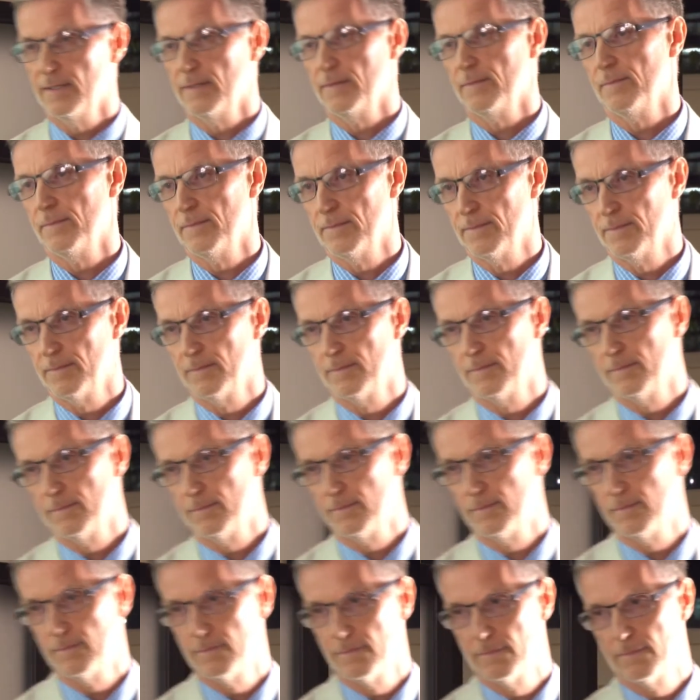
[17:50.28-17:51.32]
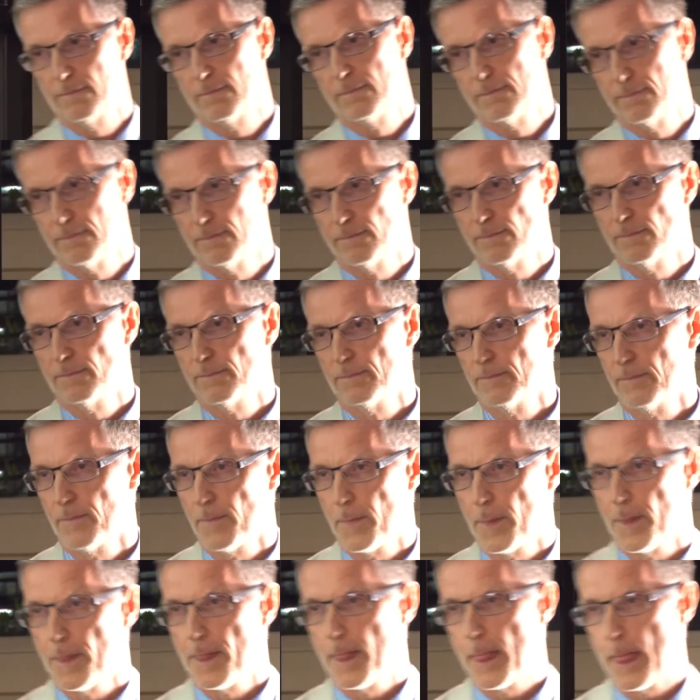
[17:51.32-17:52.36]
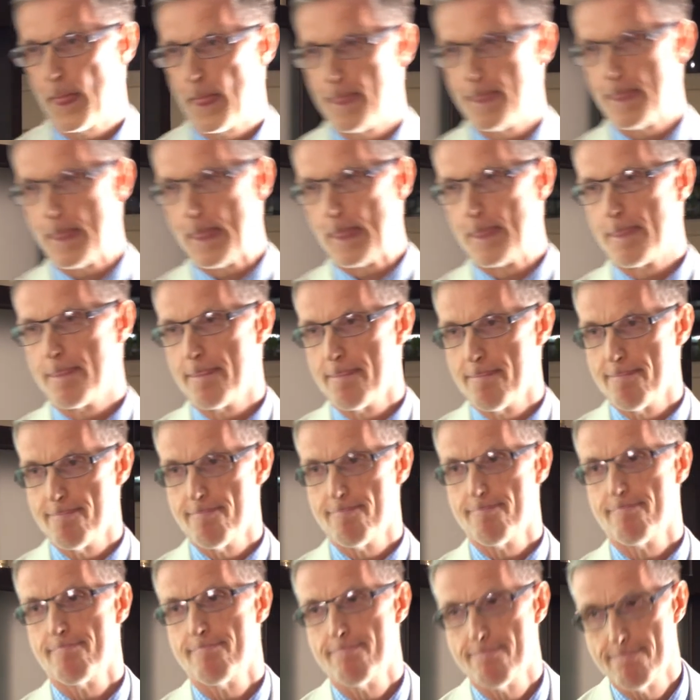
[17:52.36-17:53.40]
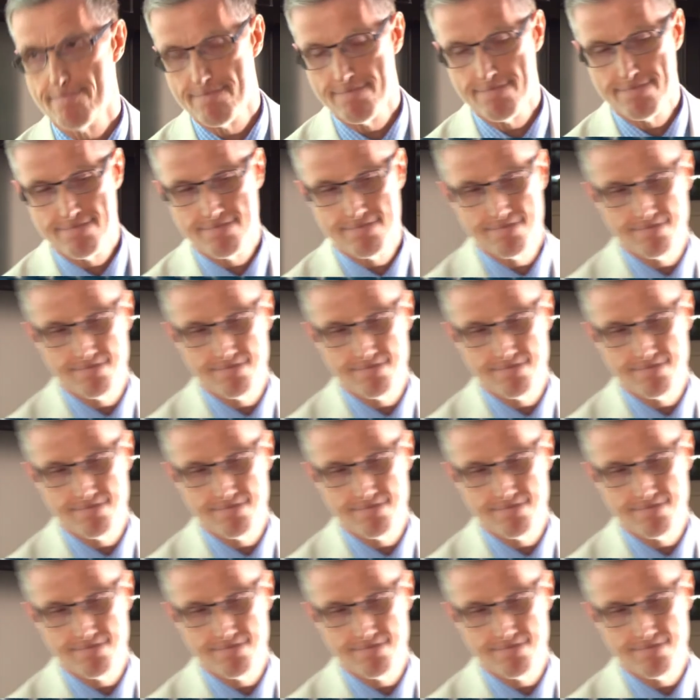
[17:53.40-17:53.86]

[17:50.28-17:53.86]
Thank you. So how often do you publish, and how do you come